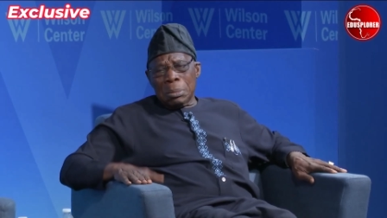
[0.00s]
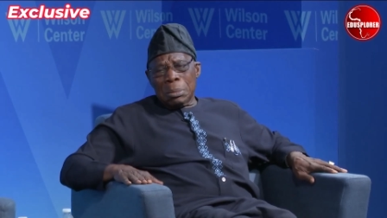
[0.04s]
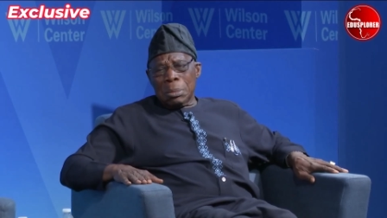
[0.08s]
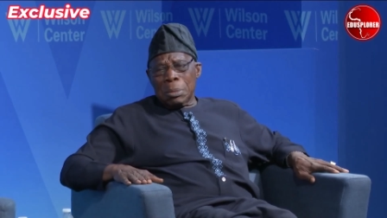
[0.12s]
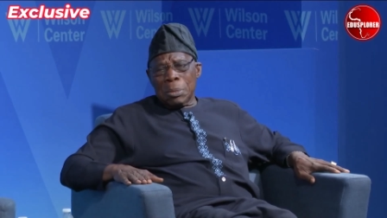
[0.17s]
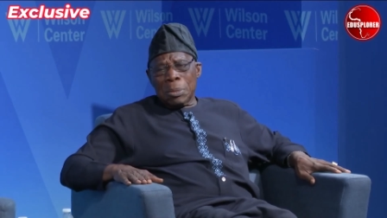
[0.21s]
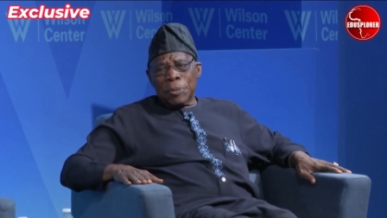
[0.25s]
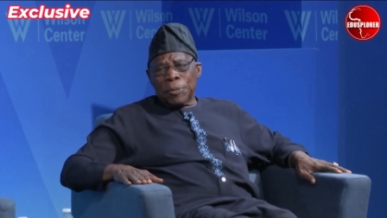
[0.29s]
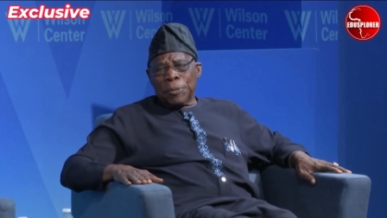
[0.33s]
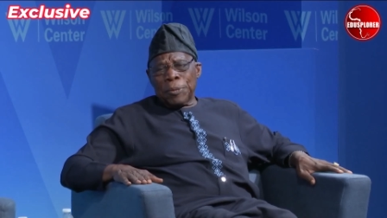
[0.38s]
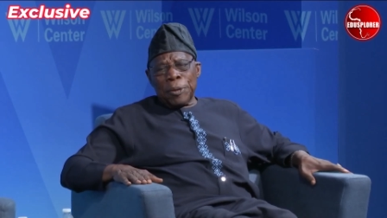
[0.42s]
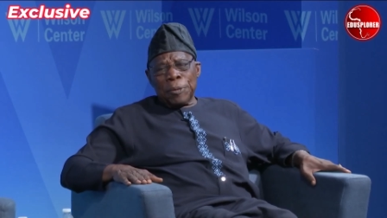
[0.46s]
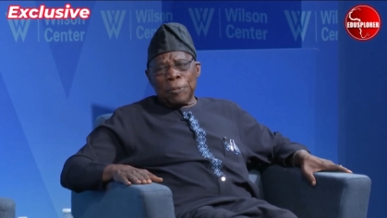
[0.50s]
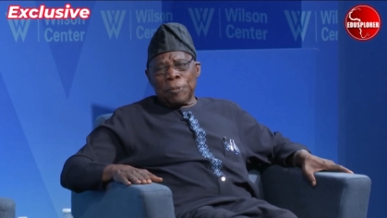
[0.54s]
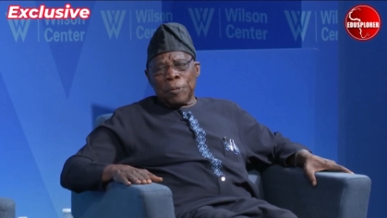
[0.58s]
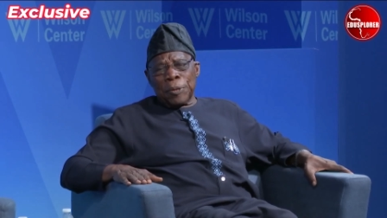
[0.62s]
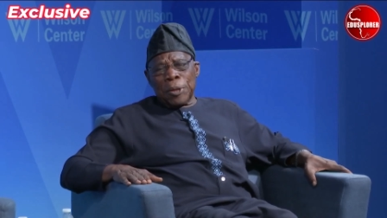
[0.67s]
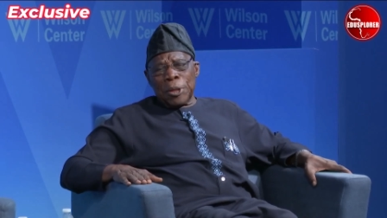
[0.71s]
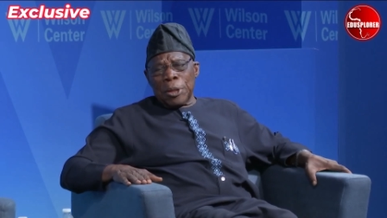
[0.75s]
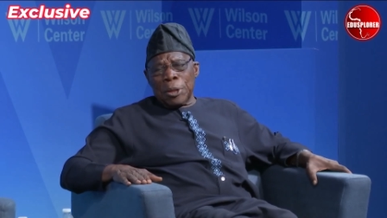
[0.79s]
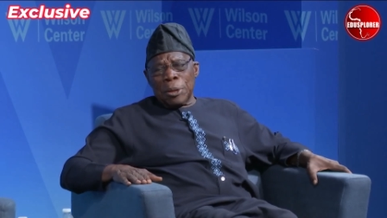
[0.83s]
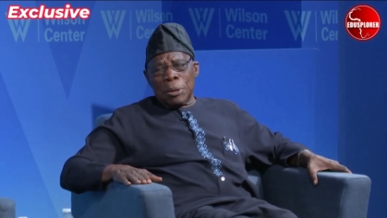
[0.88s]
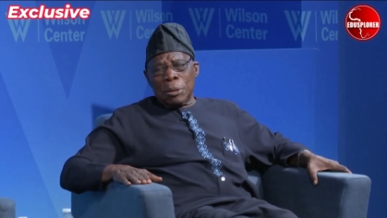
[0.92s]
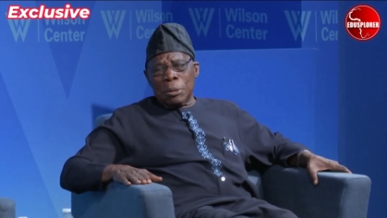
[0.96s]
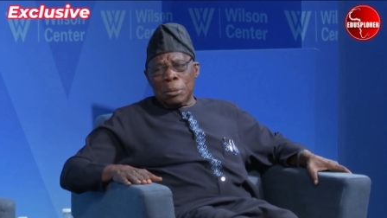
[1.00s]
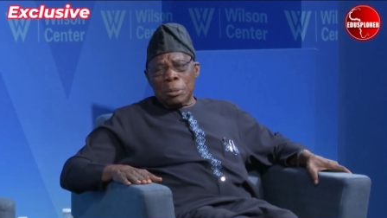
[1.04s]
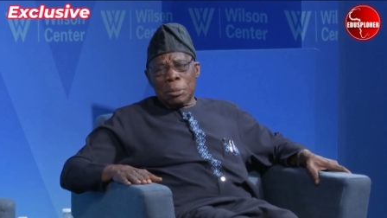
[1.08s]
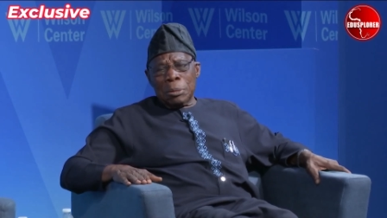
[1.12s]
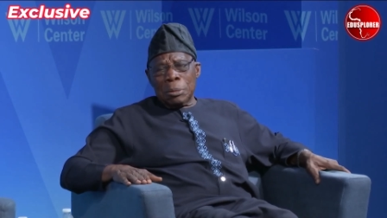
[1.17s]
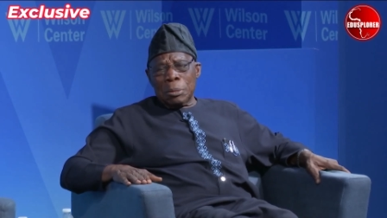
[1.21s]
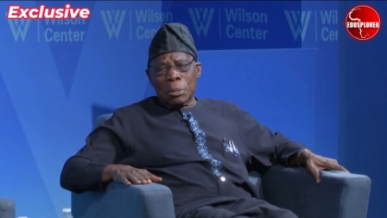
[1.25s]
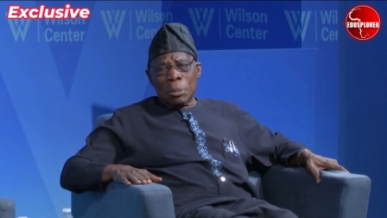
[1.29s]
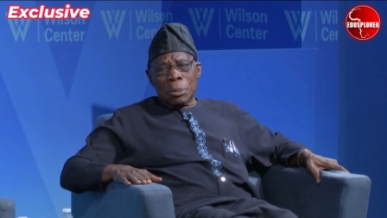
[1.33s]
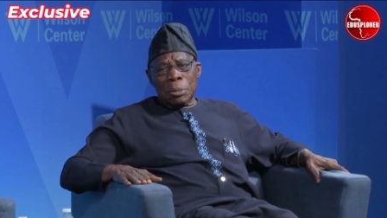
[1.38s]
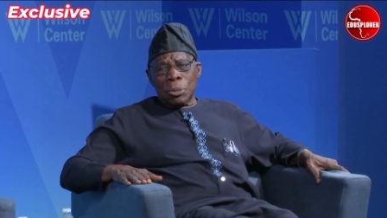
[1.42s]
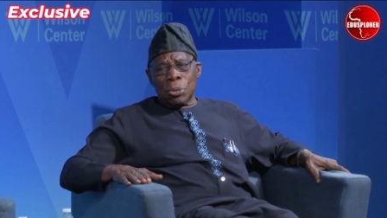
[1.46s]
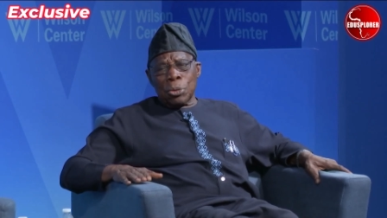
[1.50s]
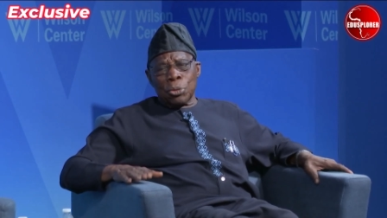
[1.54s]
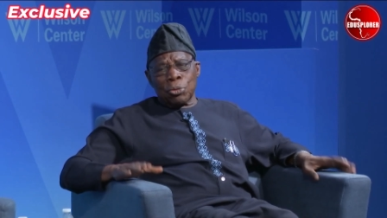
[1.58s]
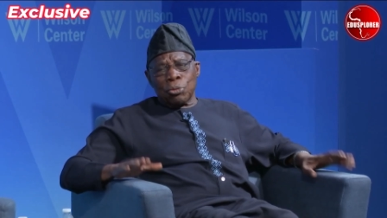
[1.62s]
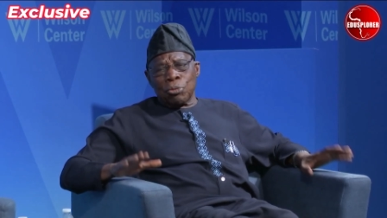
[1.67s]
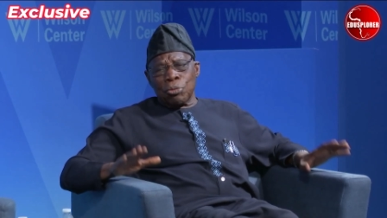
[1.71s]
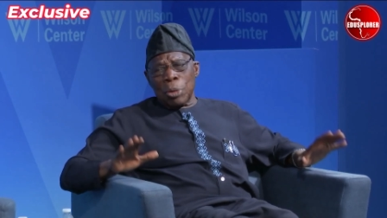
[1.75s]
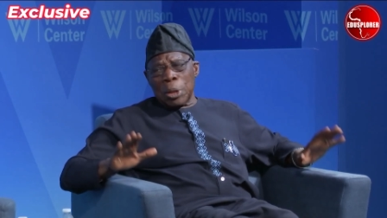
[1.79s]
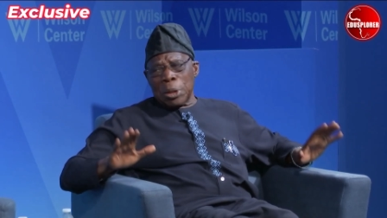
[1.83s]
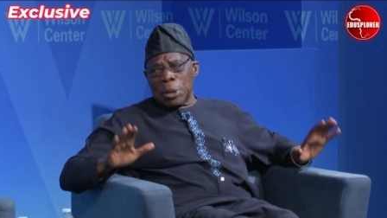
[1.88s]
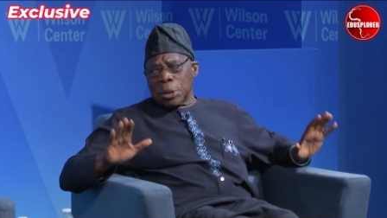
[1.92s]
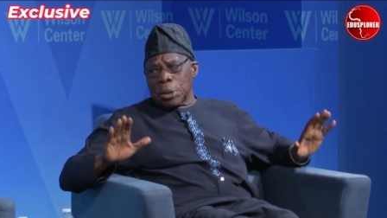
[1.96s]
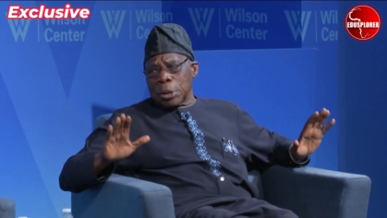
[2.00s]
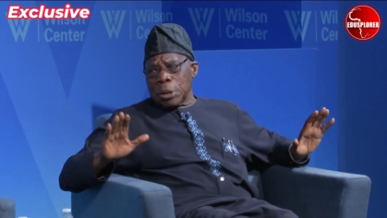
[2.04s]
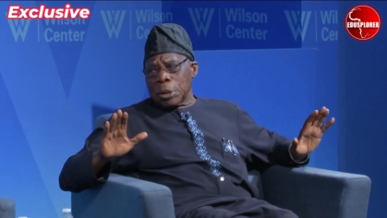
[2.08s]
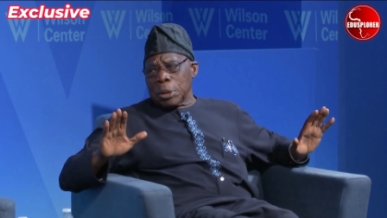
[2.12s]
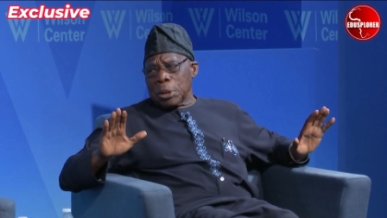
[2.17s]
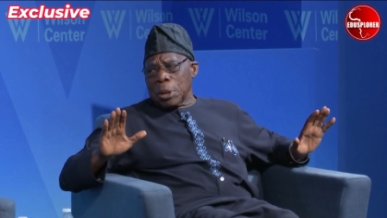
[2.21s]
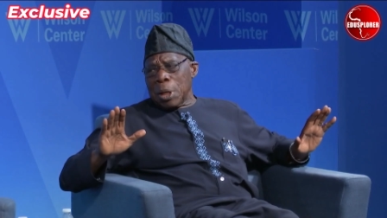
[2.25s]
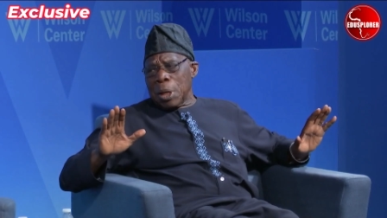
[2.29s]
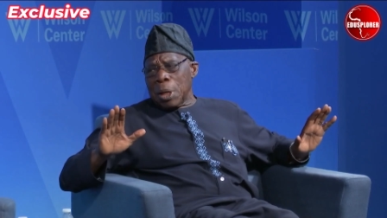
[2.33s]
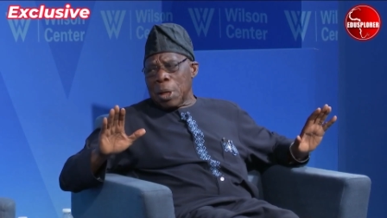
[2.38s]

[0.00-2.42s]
15 to 20